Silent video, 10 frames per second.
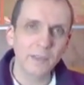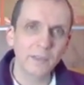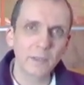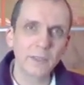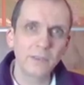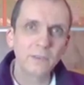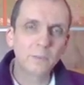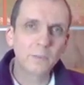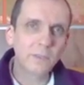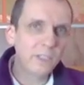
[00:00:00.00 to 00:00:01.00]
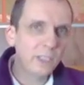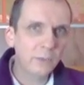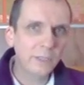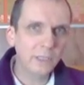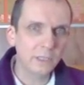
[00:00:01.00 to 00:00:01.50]
there is
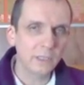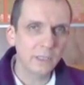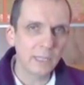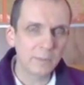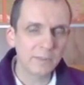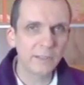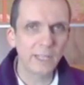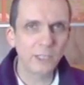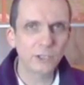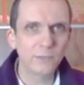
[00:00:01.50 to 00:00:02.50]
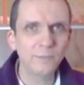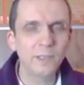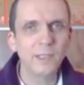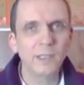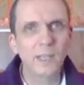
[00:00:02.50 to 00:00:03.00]
material lamentation
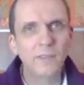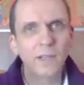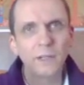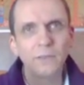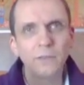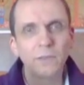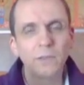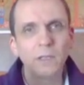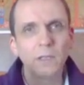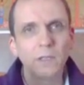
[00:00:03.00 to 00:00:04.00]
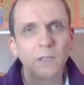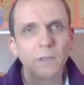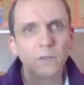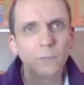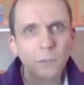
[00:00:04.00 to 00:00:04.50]
and there is
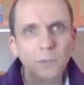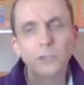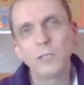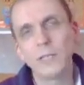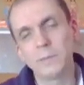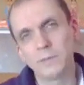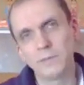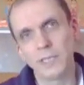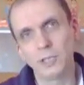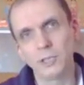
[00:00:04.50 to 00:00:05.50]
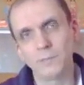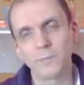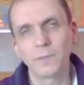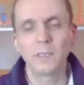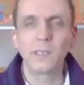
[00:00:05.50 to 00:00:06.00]
spiritual lamentation.
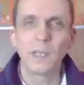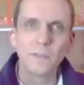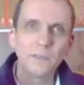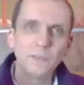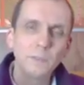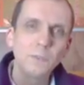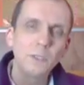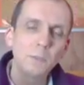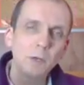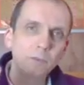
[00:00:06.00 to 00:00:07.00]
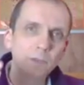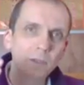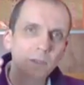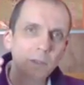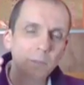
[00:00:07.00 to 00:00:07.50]
And the symptom of
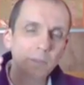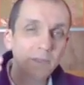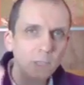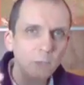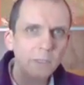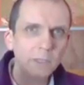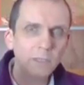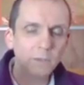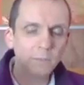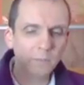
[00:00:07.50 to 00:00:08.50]
material